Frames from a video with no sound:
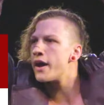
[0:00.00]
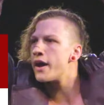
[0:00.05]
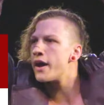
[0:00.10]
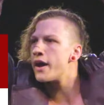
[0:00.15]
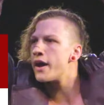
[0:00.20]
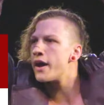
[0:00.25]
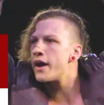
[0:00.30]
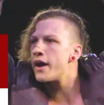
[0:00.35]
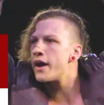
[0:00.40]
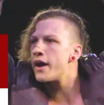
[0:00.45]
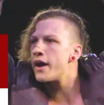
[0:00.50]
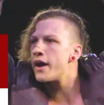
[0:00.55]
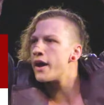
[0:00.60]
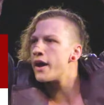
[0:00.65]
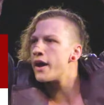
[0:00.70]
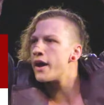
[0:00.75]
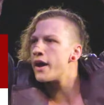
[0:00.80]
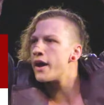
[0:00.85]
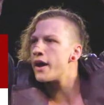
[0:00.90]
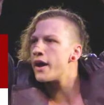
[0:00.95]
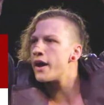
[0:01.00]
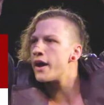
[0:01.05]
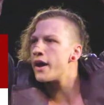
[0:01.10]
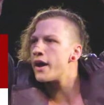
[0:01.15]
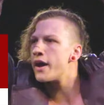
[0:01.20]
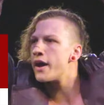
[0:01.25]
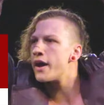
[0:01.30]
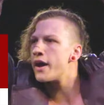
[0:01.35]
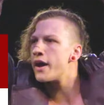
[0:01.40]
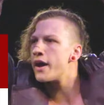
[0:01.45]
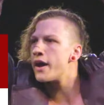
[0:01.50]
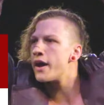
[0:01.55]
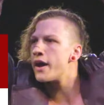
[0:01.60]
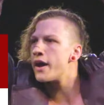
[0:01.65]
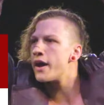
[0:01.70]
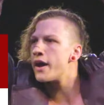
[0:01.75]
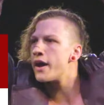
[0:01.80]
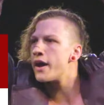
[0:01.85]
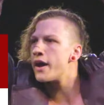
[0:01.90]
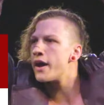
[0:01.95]

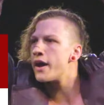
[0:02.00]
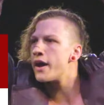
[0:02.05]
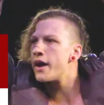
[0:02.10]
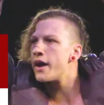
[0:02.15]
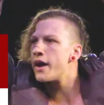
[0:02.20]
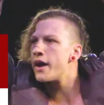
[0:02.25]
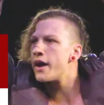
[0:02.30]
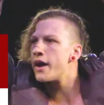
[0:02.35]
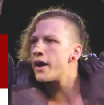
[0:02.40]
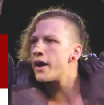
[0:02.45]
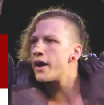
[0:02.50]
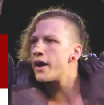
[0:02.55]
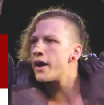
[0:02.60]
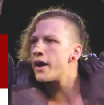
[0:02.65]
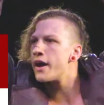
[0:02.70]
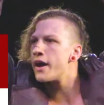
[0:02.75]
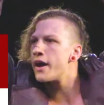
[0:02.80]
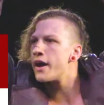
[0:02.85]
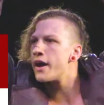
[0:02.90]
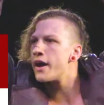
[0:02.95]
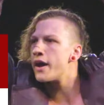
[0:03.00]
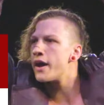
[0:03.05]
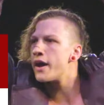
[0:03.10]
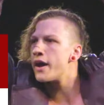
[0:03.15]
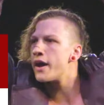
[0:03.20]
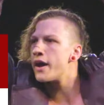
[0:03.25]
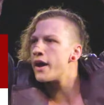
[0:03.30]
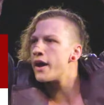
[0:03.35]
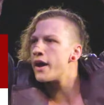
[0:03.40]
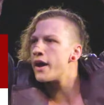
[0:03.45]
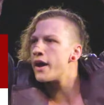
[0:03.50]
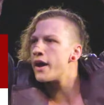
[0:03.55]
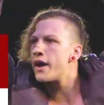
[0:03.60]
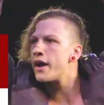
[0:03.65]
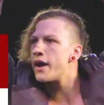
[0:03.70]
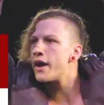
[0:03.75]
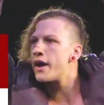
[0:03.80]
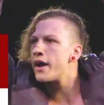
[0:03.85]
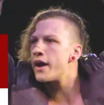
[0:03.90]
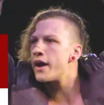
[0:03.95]

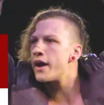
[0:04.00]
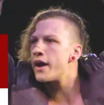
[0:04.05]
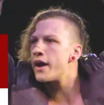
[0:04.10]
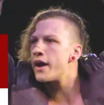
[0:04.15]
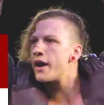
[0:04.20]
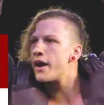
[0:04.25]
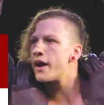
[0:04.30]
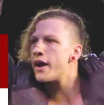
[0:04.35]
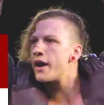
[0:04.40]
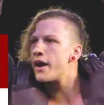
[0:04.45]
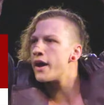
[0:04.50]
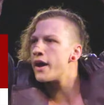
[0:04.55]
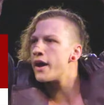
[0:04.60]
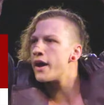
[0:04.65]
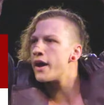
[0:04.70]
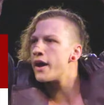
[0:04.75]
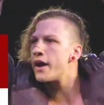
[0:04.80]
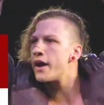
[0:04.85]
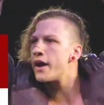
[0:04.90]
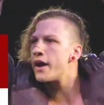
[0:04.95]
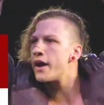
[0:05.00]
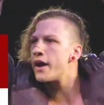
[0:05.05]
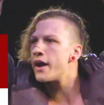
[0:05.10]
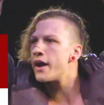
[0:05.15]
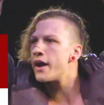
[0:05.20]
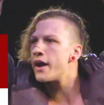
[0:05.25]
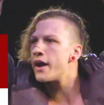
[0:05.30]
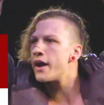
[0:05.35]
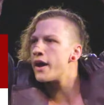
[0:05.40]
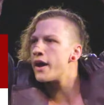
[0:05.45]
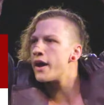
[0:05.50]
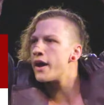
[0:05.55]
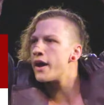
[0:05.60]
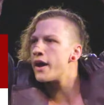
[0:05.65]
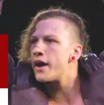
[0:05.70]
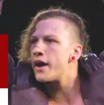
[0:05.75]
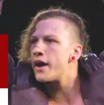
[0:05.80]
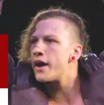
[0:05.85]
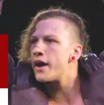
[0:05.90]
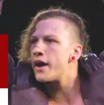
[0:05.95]

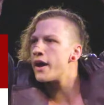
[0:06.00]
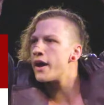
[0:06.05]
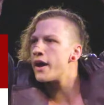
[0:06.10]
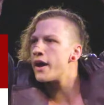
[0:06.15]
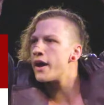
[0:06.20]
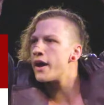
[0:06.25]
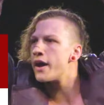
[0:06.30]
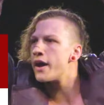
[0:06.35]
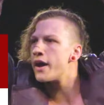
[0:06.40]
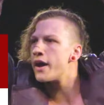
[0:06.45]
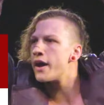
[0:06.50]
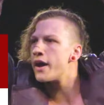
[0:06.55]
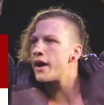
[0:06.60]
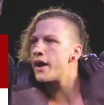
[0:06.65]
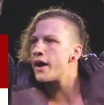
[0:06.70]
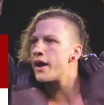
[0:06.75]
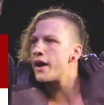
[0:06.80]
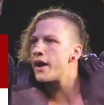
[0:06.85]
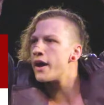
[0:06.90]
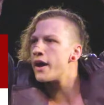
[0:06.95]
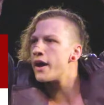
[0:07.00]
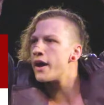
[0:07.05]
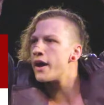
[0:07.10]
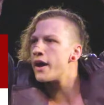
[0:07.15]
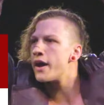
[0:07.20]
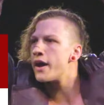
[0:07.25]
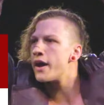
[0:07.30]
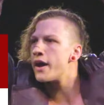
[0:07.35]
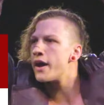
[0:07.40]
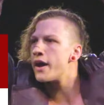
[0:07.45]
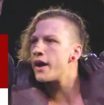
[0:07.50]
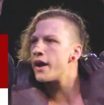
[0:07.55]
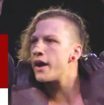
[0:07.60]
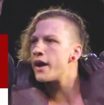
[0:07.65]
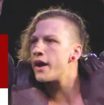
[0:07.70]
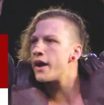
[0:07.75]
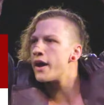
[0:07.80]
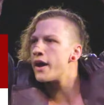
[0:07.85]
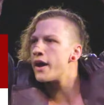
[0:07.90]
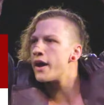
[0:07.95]
(no lip movement)